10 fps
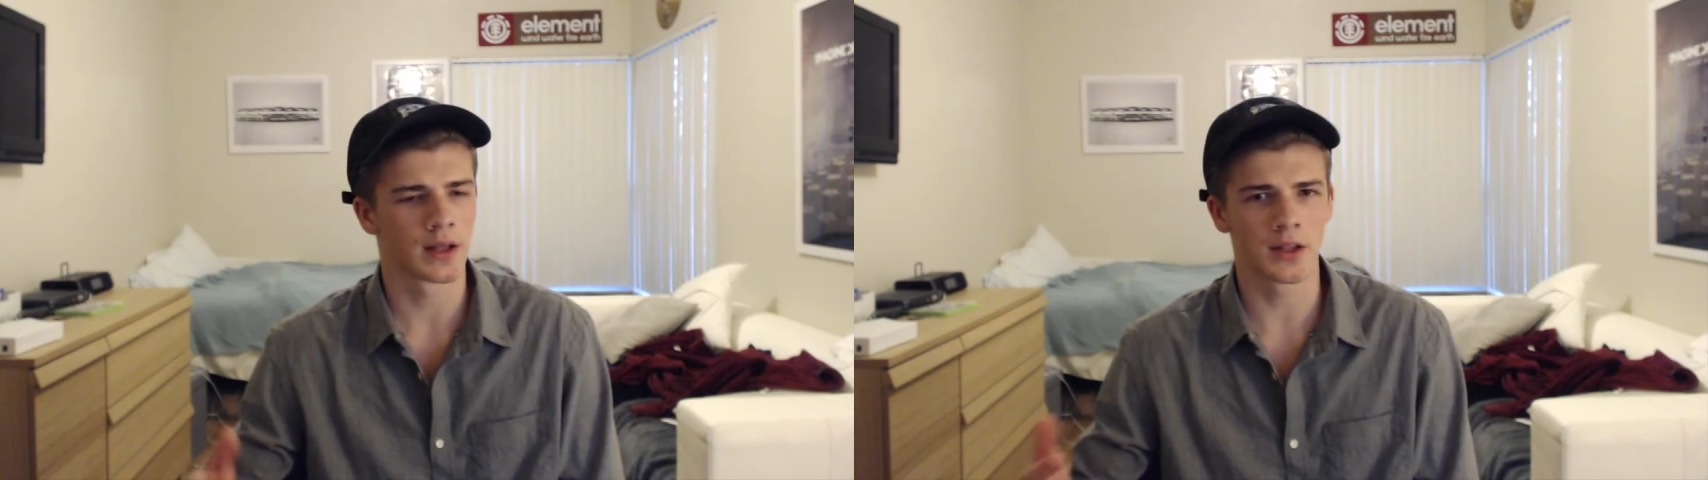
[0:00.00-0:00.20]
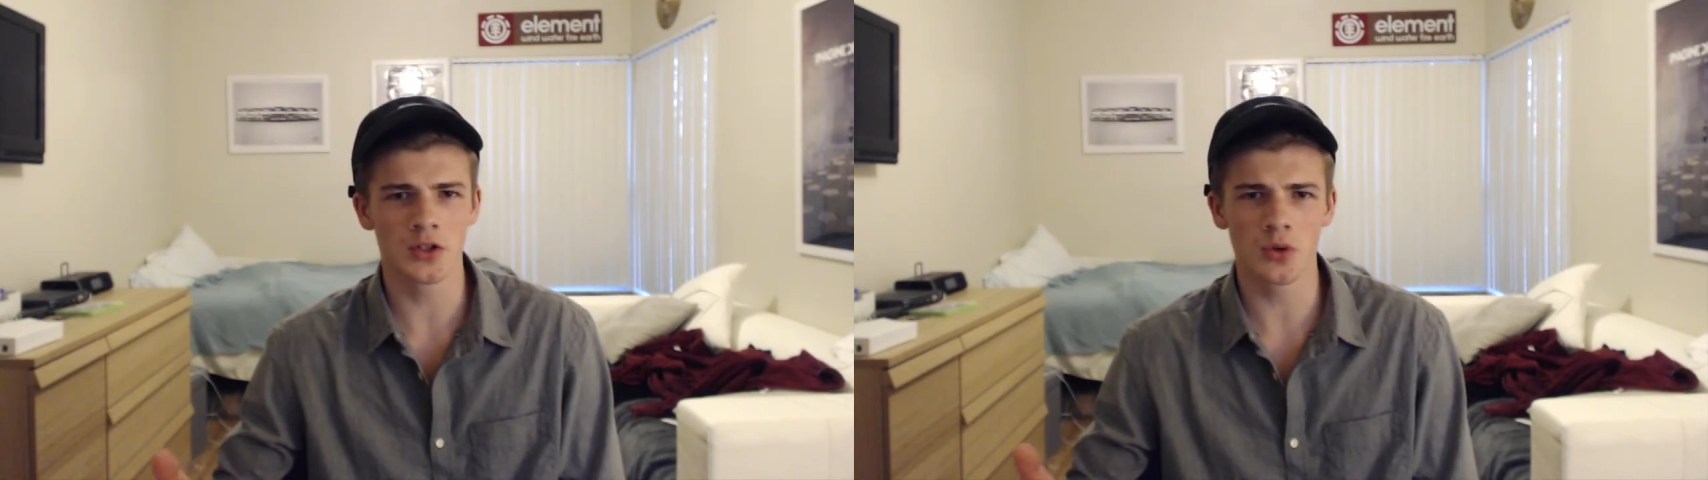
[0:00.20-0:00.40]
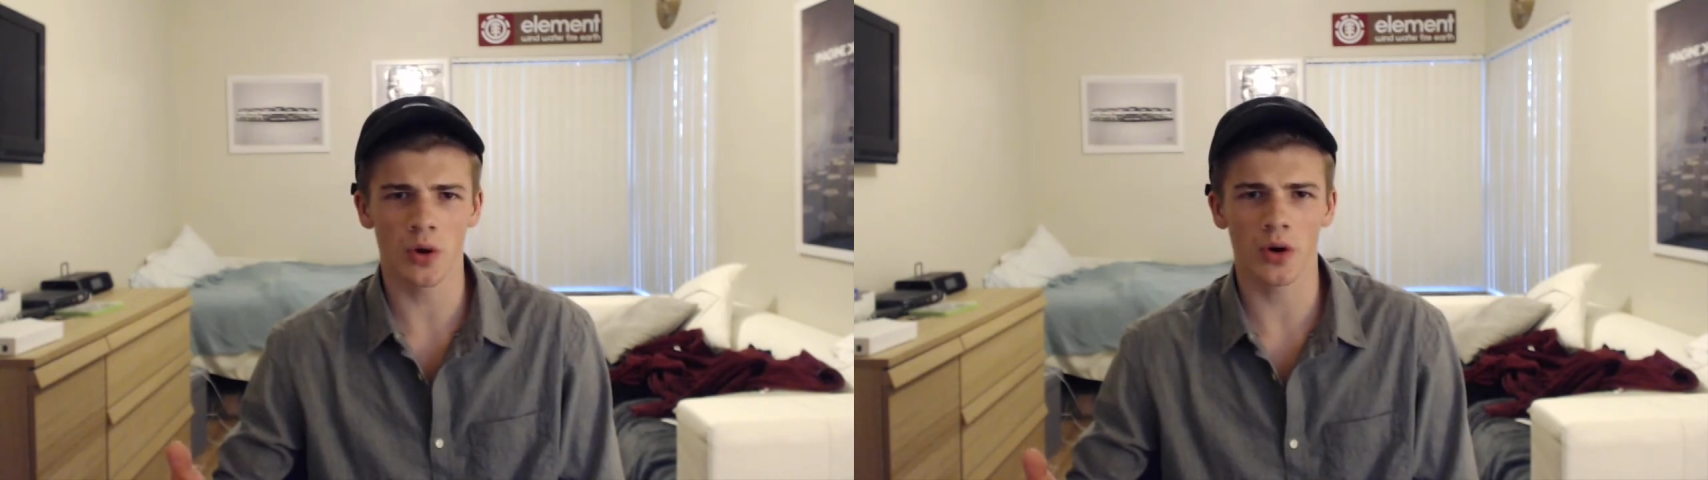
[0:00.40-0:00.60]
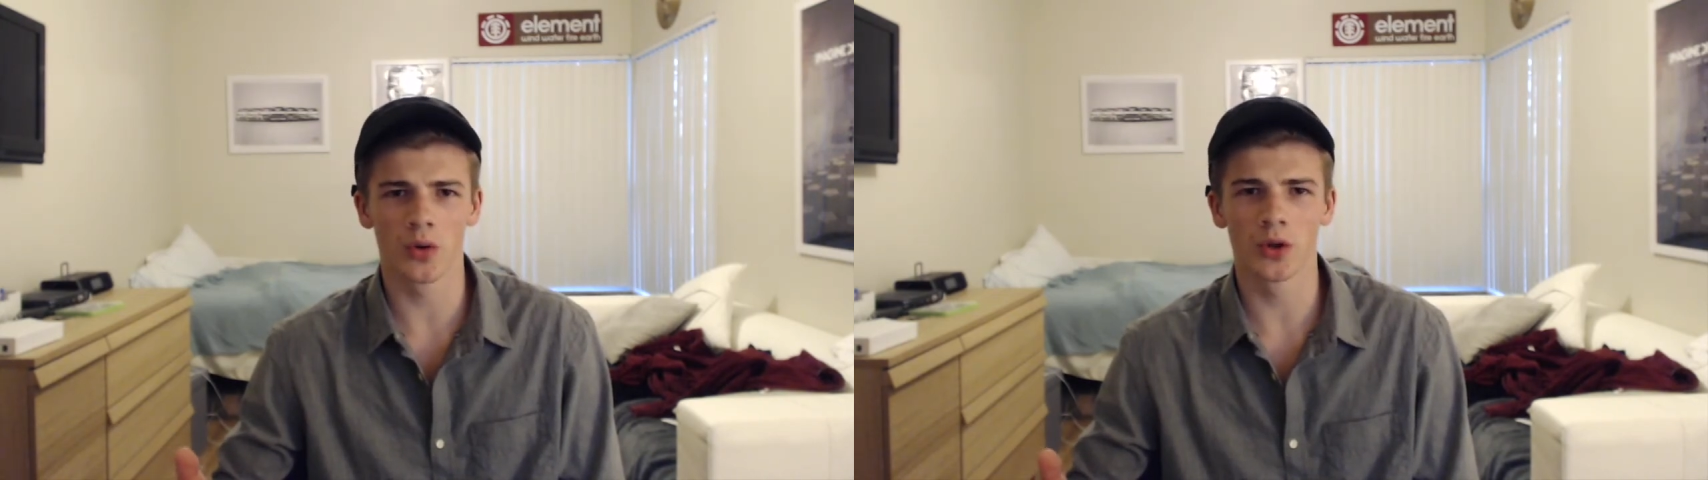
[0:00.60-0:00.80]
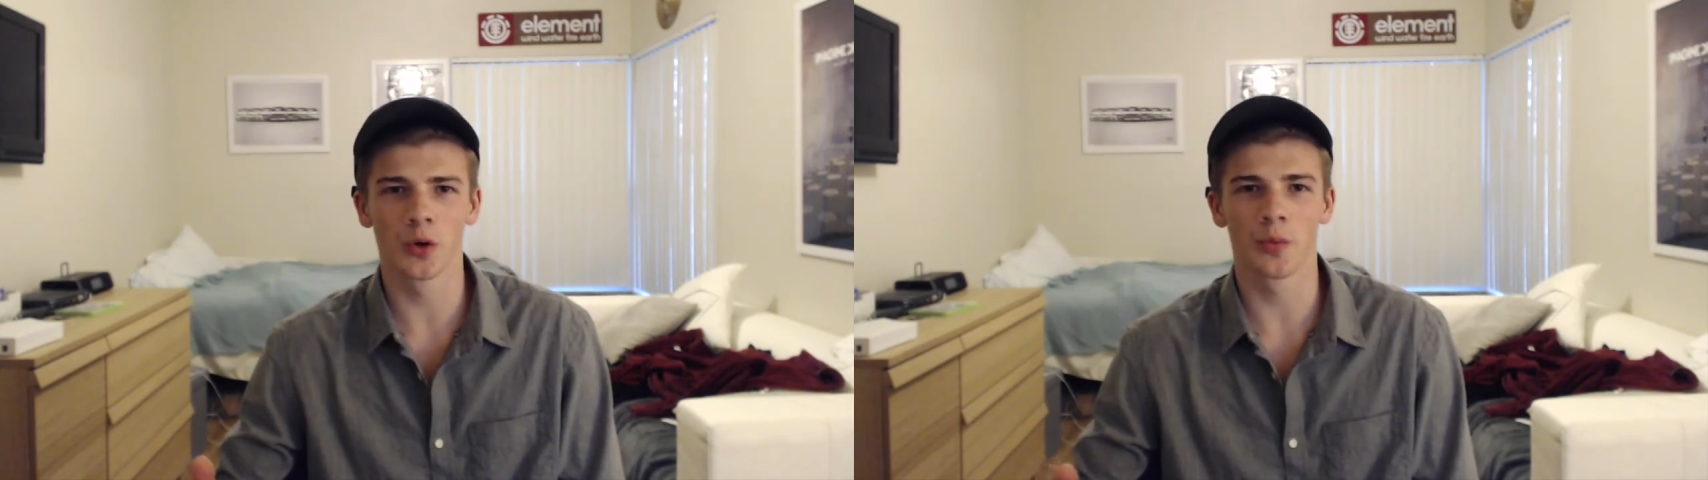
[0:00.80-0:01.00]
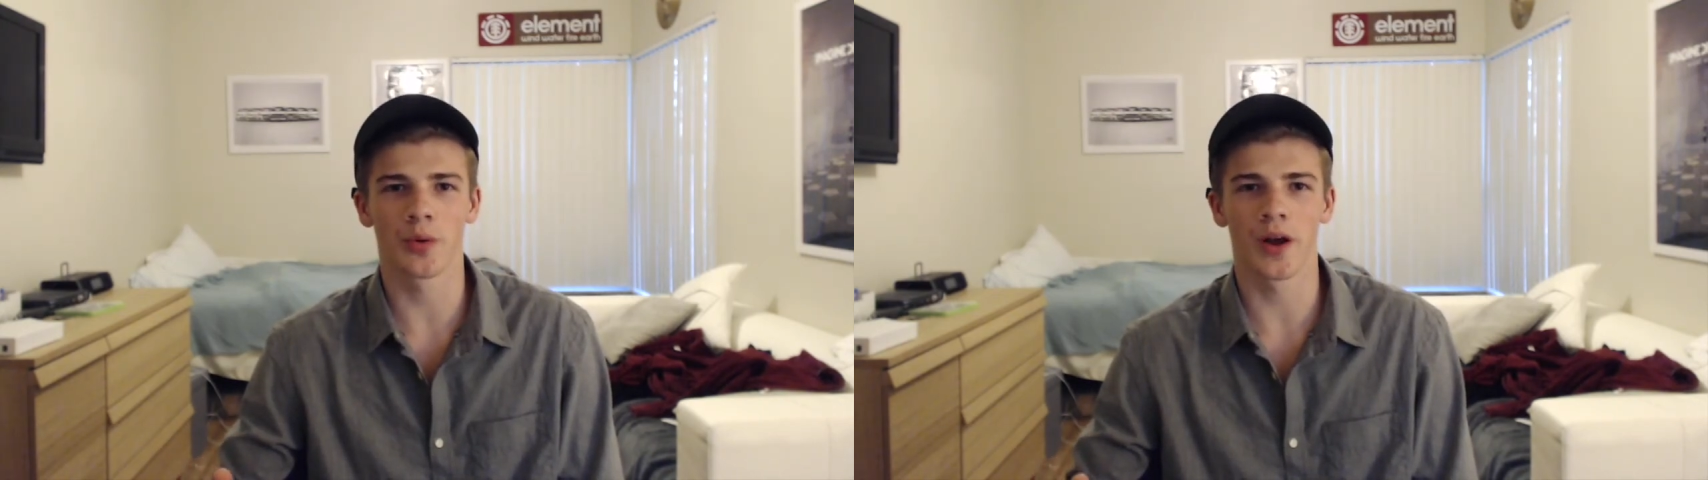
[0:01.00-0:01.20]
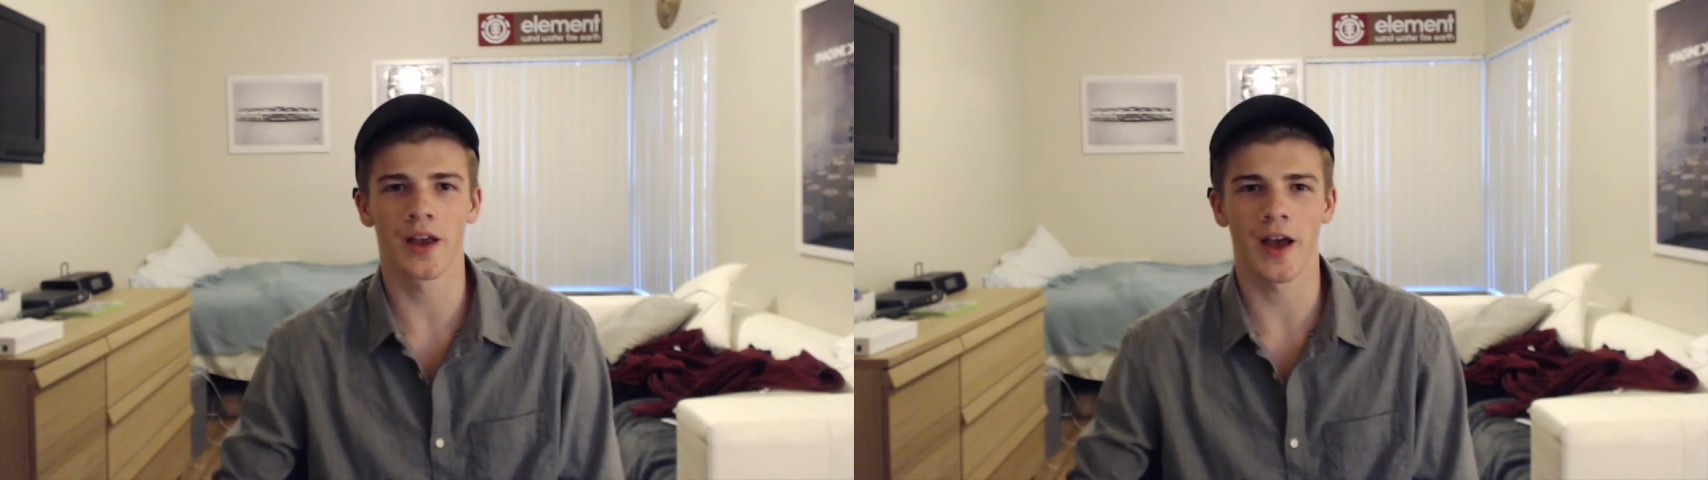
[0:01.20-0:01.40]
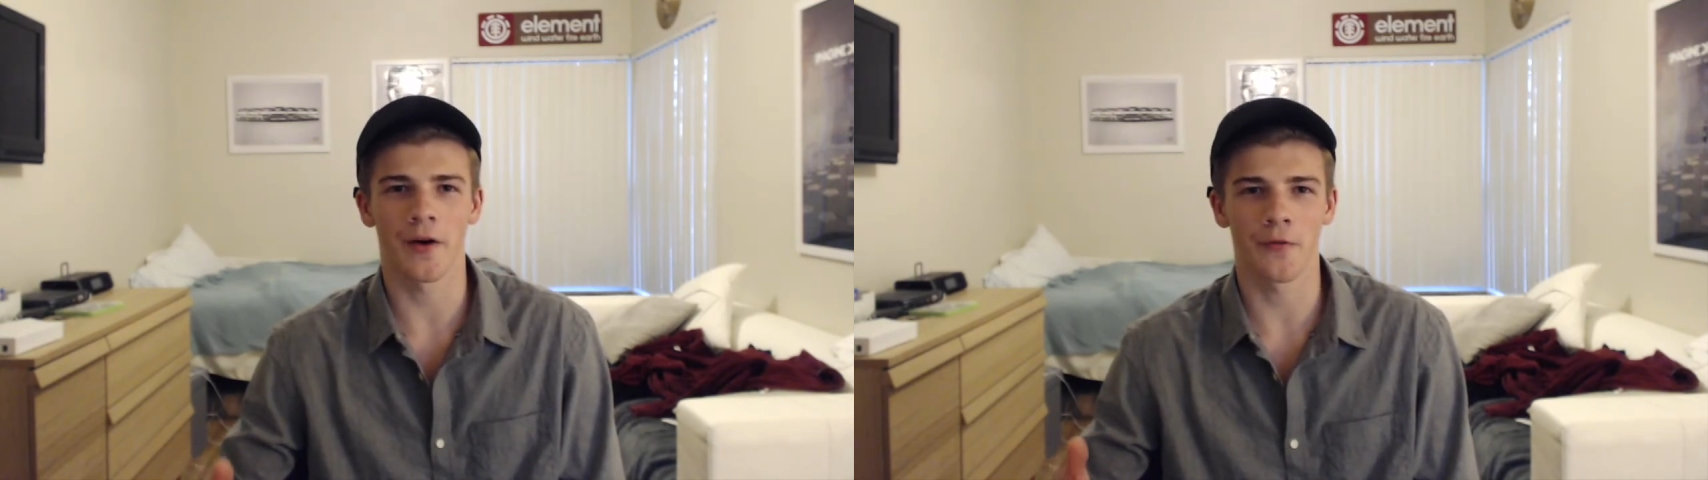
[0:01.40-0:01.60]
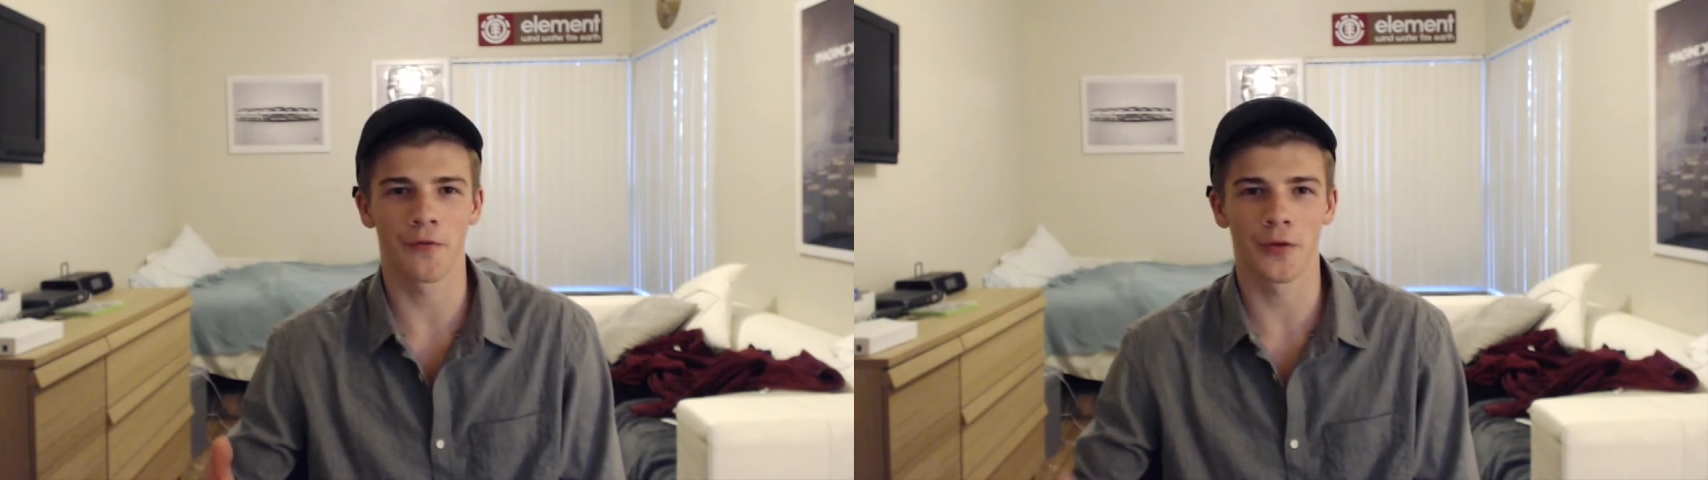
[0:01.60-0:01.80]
Let's do our own little prank at